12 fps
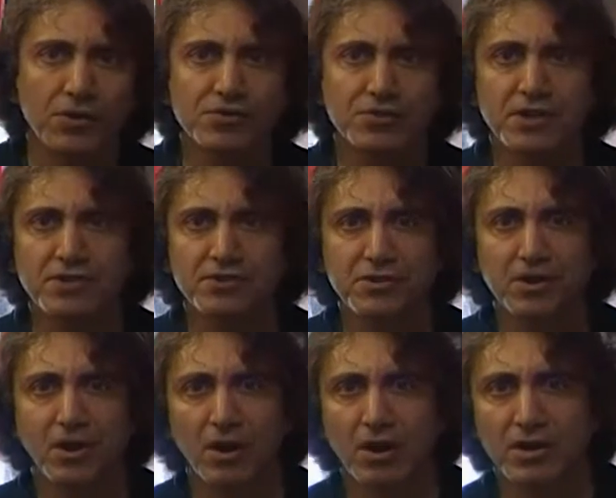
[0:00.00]

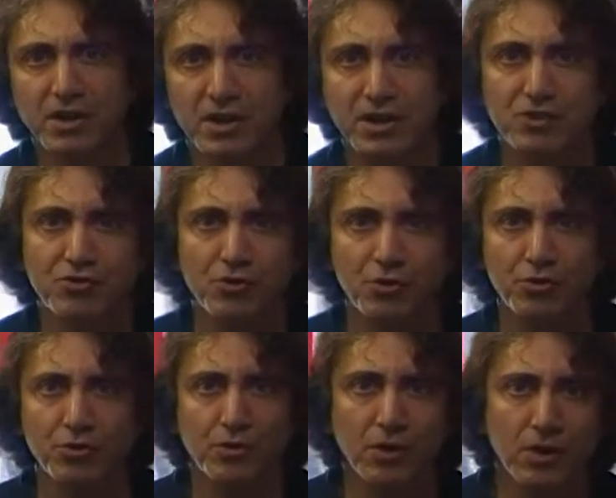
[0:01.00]
Uncensored Hard Hitting
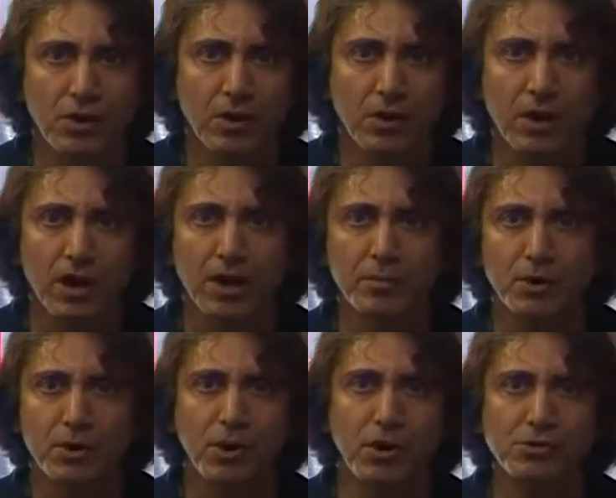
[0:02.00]
Truth. I
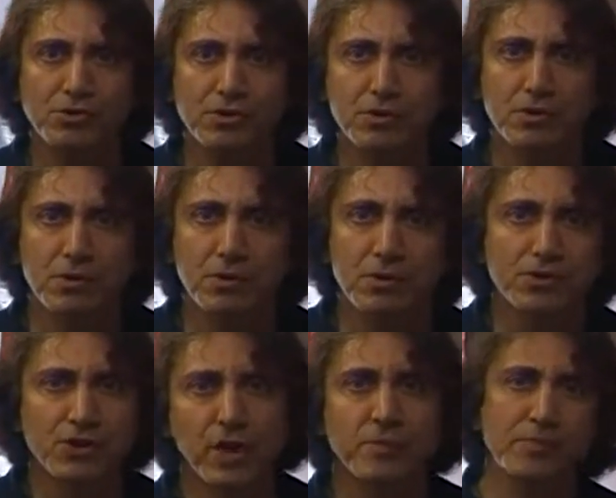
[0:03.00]
am your host,
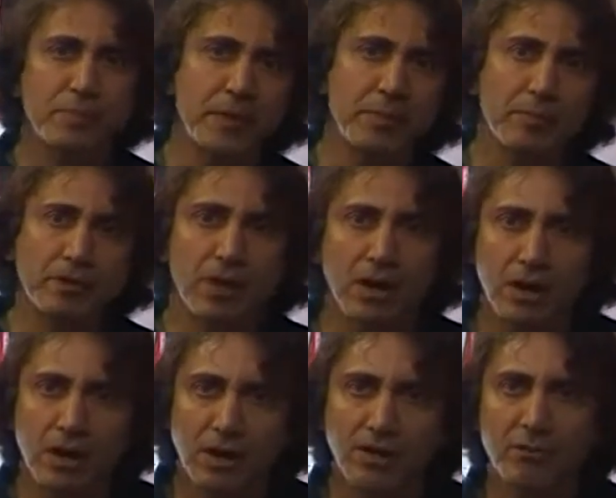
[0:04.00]
James P.
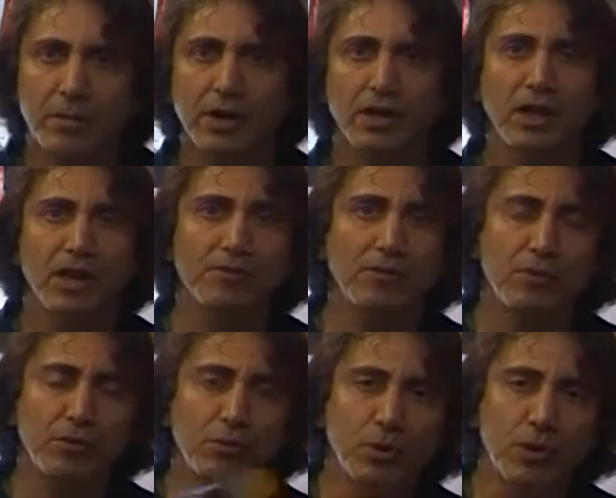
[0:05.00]
Madonna of Mega
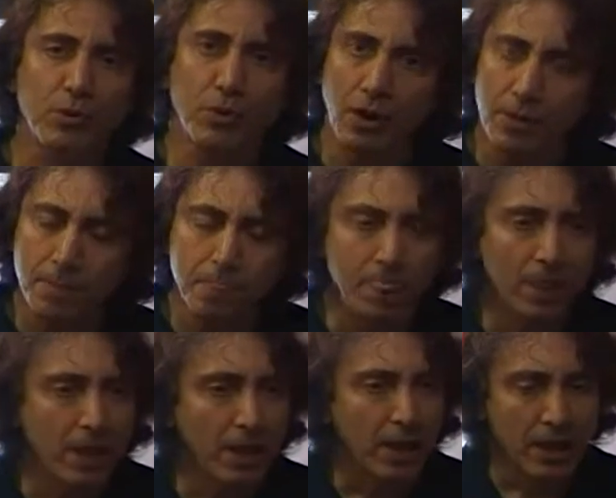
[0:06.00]
Life 21,
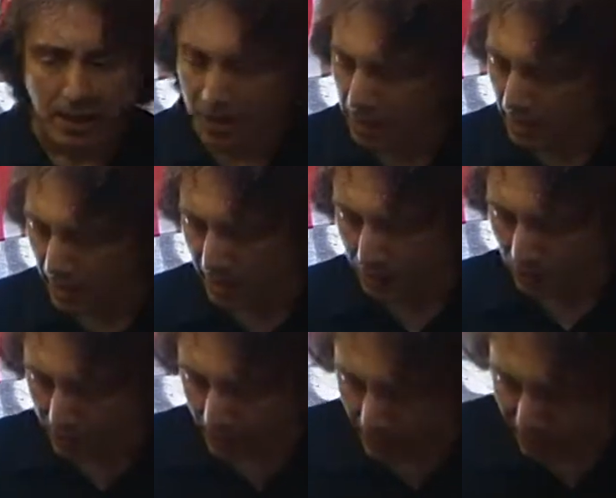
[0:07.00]
and I
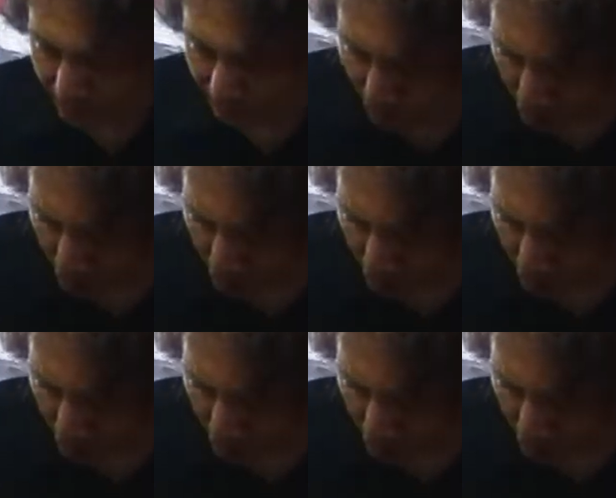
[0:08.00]
will now